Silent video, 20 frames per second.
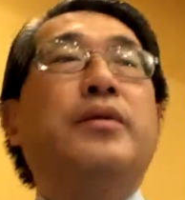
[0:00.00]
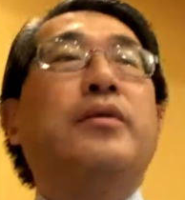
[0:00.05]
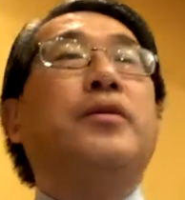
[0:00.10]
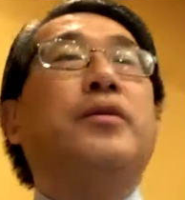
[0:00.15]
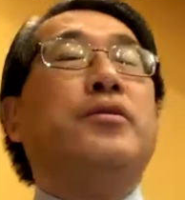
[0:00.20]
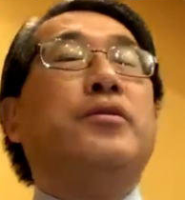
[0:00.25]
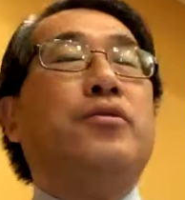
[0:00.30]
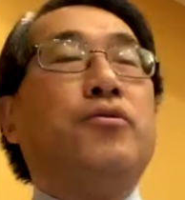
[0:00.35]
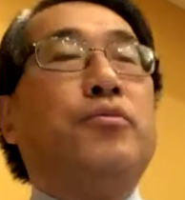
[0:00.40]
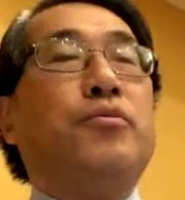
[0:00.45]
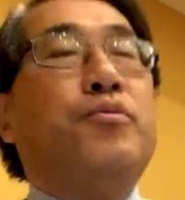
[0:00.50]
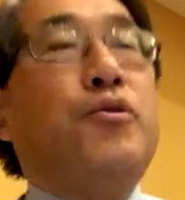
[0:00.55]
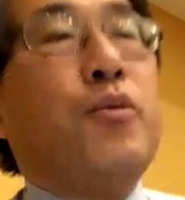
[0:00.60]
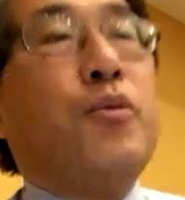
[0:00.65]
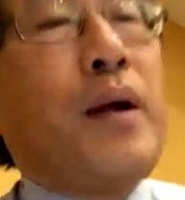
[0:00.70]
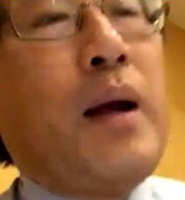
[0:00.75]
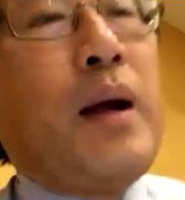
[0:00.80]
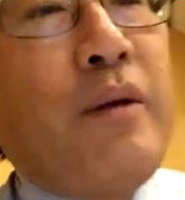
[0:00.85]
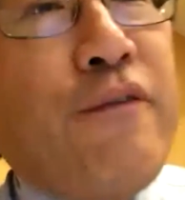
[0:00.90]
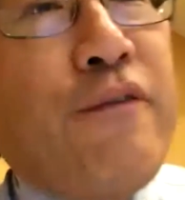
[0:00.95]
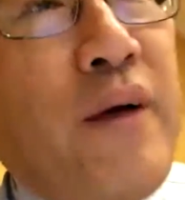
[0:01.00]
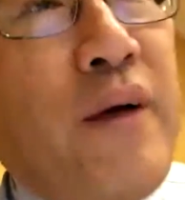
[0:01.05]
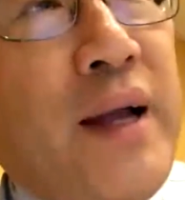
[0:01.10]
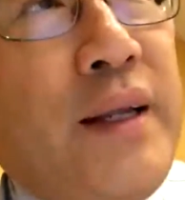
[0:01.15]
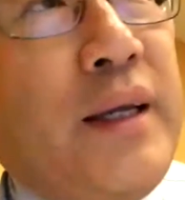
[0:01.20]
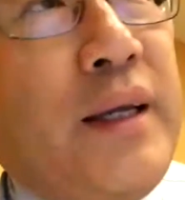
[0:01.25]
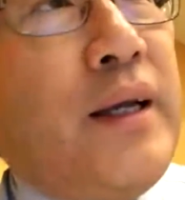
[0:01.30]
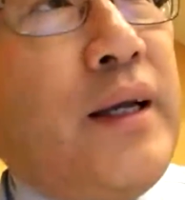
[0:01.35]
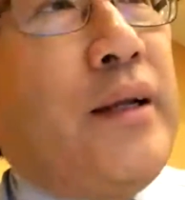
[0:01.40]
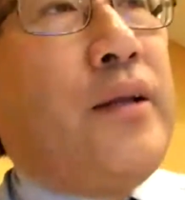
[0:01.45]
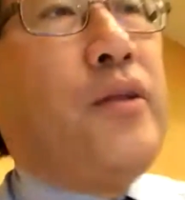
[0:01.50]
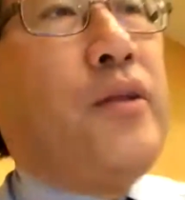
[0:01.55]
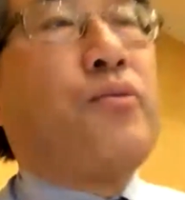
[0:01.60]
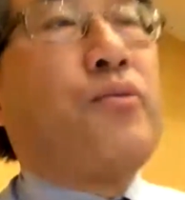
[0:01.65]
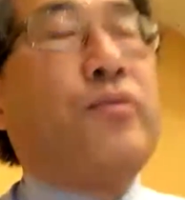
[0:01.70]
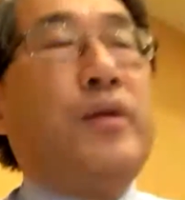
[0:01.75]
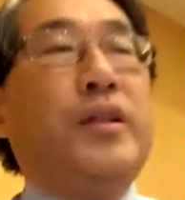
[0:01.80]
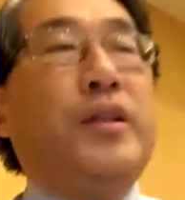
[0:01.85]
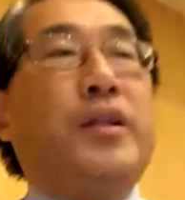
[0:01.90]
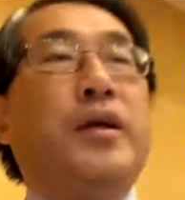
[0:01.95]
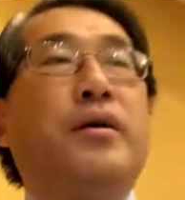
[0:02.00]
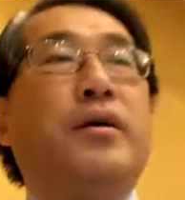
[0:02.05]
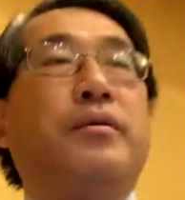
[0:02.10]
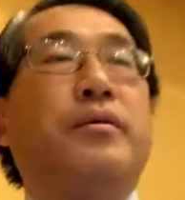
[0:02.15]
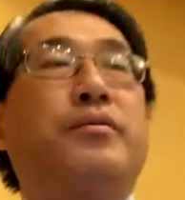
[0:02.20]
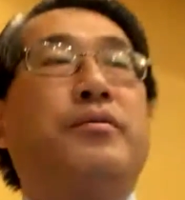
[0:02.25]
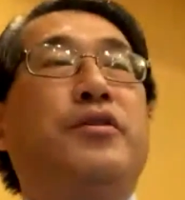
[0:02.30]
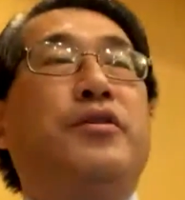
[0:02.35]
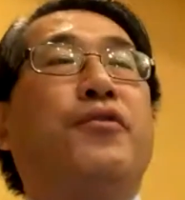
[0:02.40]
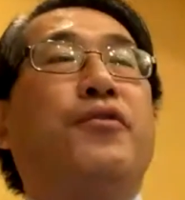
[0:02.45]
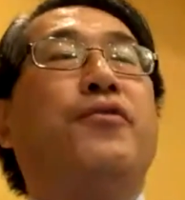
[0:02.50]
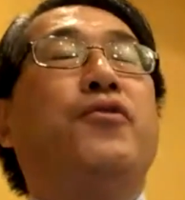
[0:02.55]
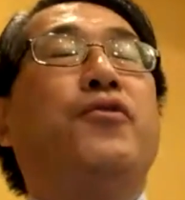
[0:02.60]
you're probably finding it in the different.